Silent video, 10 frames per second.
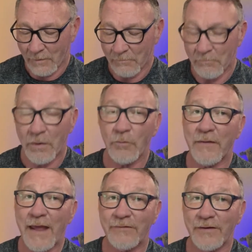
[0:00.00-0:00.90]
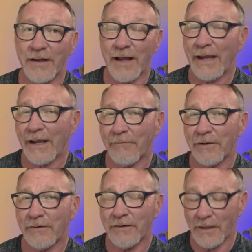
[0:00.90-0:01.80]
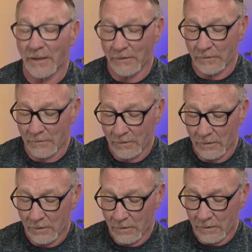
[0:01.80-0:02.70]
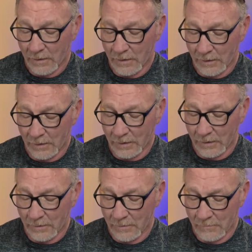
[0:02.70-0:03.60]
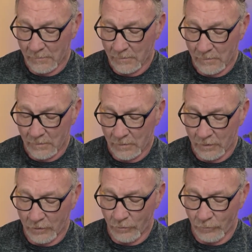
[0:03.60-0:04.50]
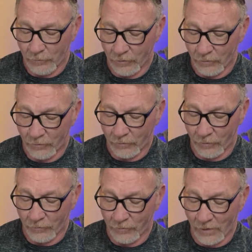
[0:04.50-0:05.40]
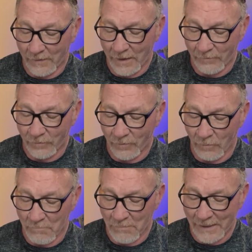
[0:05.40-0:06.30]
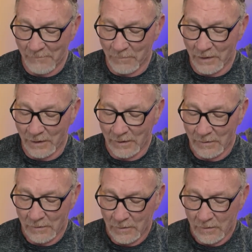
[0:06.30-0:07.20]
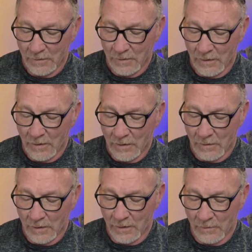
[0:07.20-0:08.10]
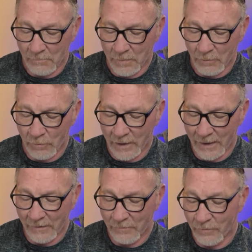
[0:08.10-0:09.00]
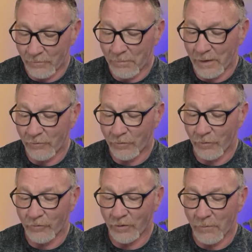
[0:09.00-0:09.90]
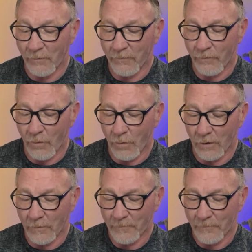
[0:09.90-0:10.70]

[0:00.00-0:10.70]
But with that said, I haven't done a huge search on that, so there might be. But when I had been searching before,